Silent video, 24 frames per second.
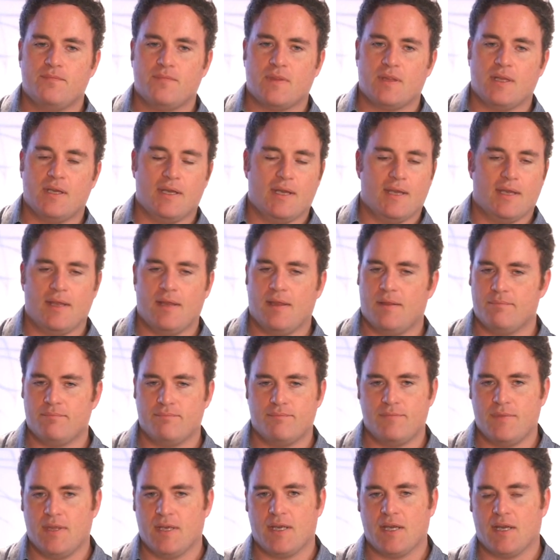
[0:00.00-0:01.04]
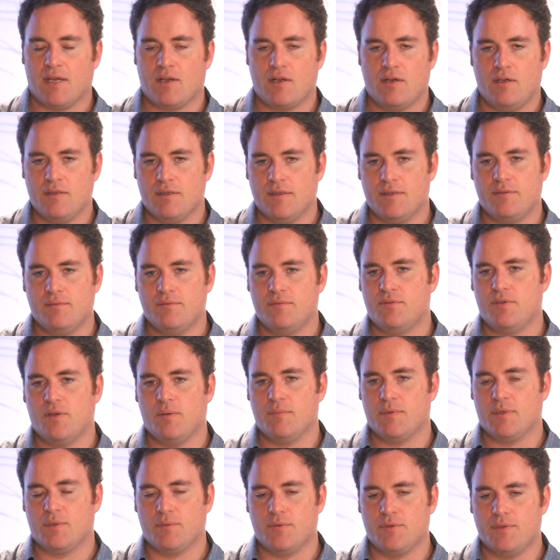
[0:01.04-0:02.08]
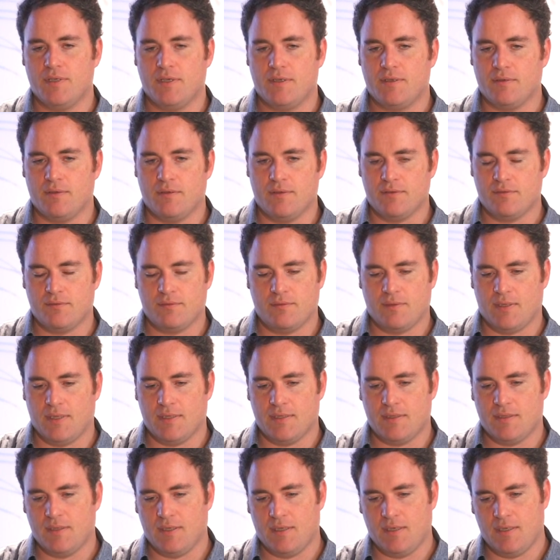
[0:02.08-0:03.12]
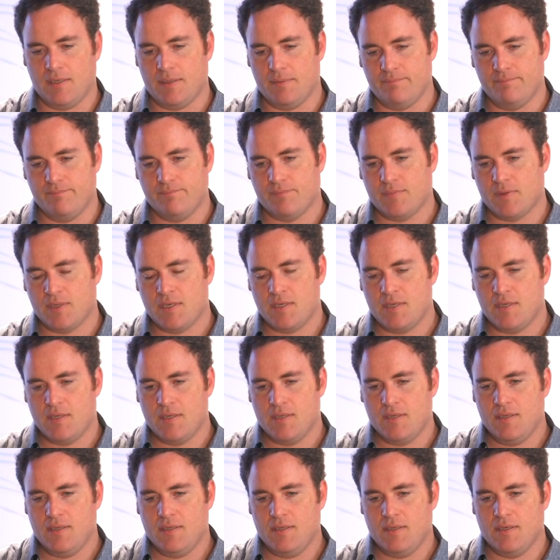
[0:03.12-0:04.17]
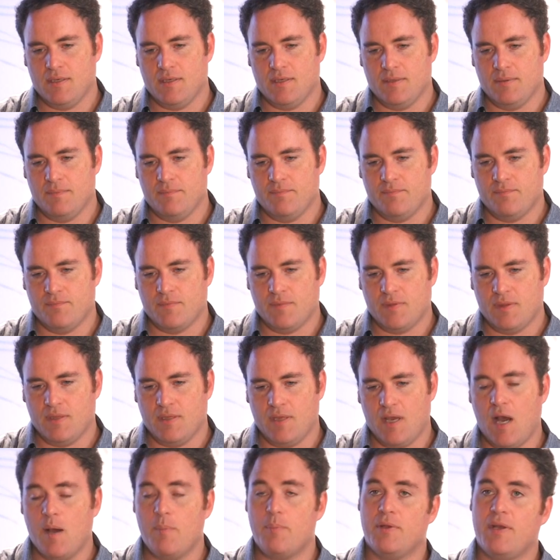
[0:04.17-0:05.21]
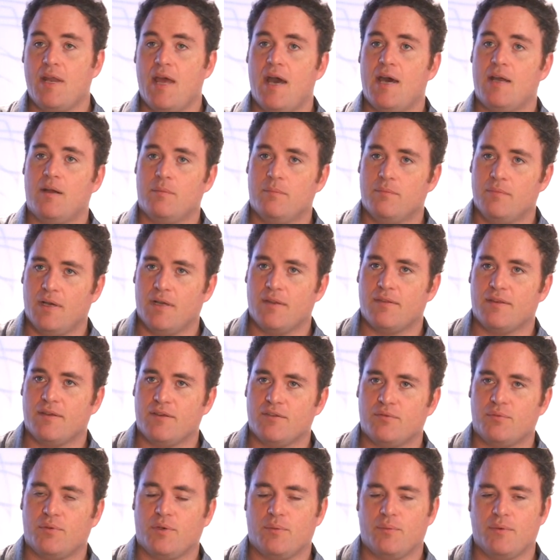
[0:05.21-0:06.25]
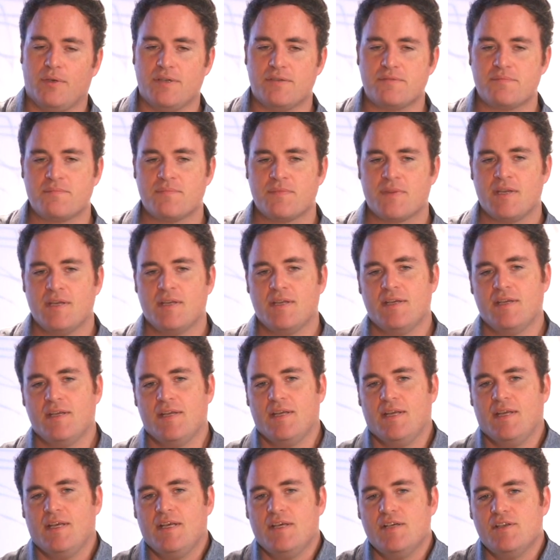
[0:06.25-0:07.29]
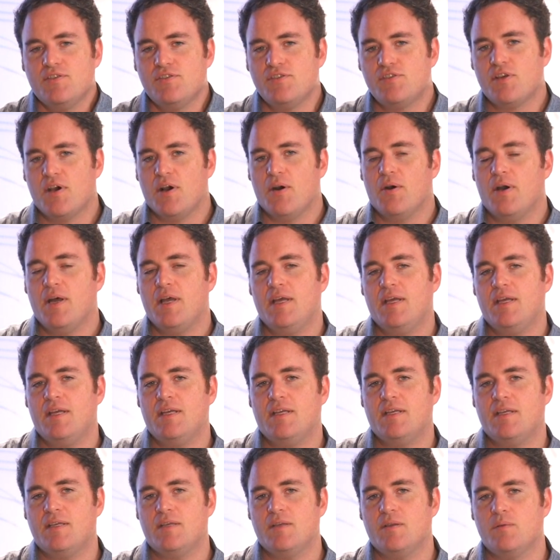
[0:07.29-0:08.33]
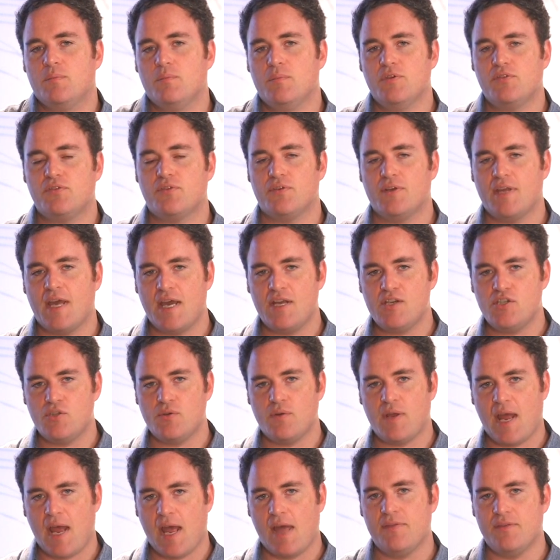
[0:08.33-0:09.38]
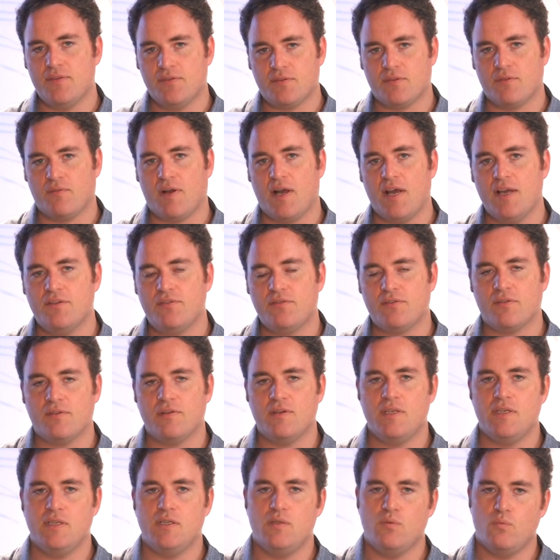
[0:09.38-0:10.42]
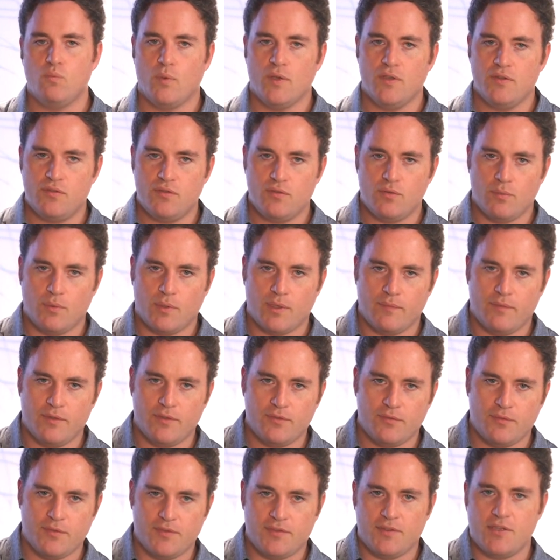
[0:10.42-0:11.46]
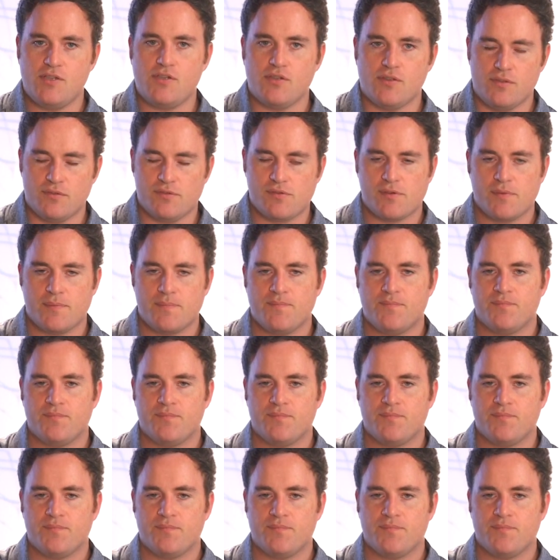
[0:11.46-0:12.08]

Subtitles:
I think I called it something ridiculous, like the Up and Atom, I think is what it was. So Mr. Dashaway had this device, and he went to one of his physicians,